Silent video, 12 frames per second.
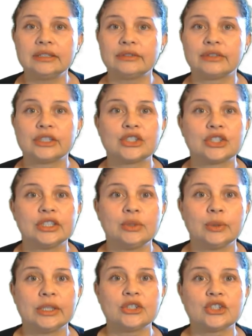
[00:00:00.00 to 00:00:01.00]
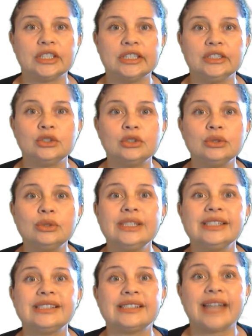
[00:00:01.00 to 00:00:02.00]
the differential equation into
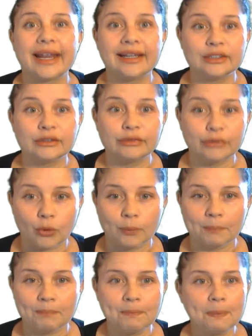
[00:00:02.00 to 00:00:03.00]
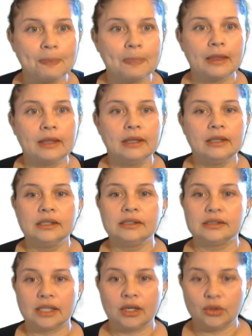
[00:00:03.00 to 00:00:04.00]
standard form.
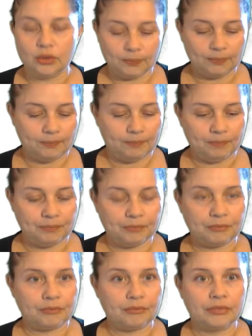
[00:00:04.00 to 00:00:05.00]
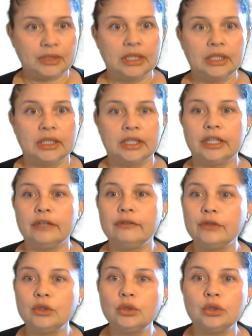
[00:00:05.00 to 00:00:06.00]
So,
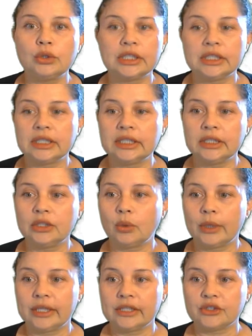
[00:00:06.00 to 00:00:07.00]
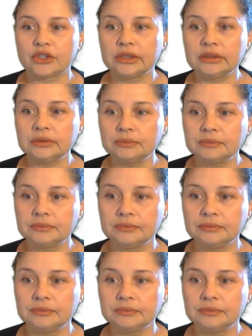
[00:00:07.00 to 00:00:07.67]
if you look at the equation